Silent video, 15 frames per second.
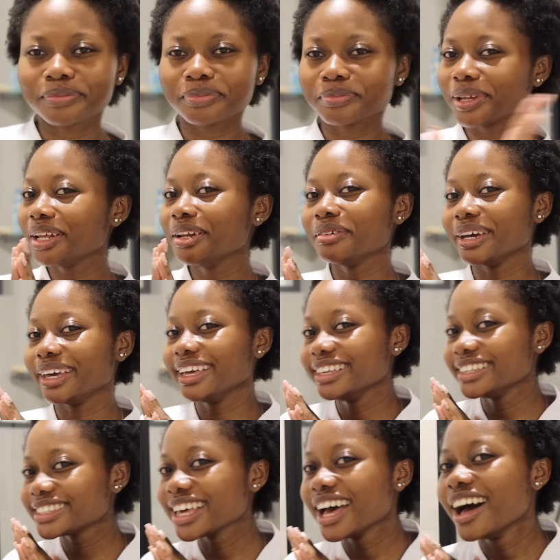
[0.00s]
But
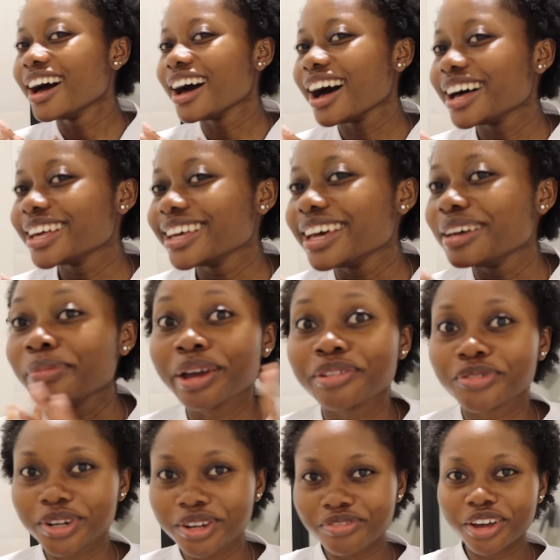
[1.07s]
anyways, in my
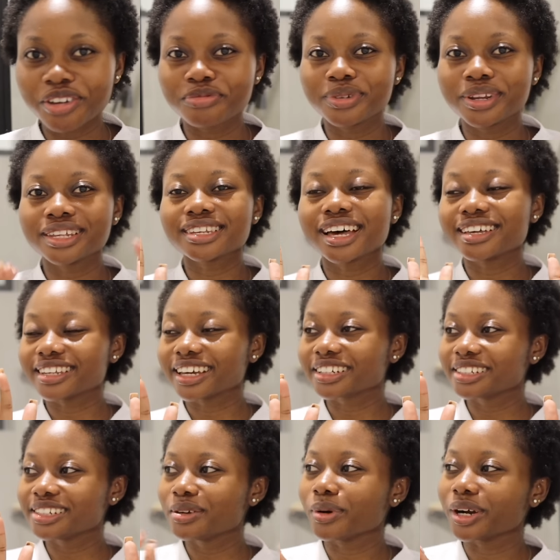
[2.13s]
45 minutes, I was
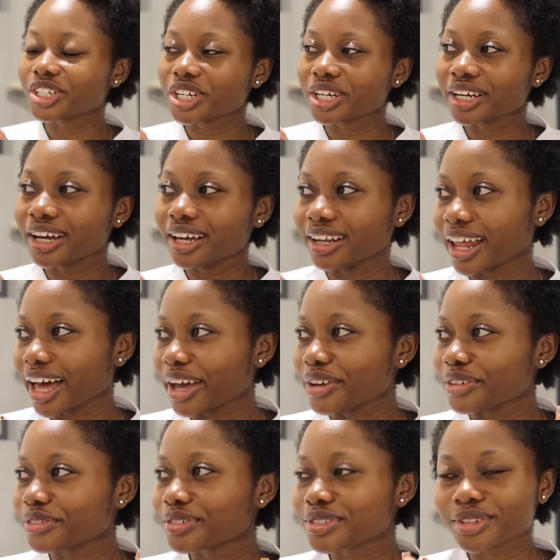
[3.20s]
actually watching a
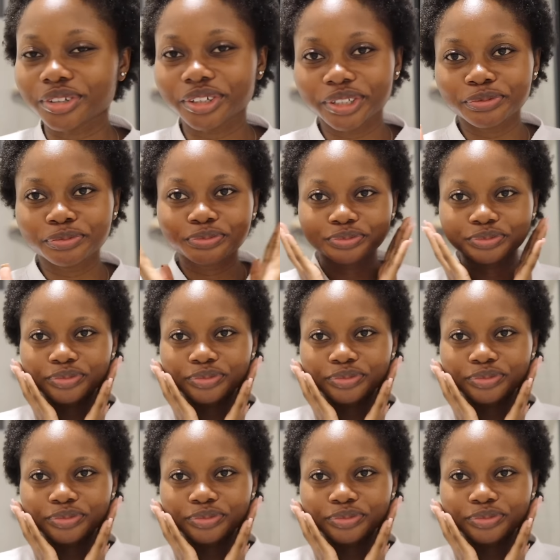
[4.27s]
live. Sorry.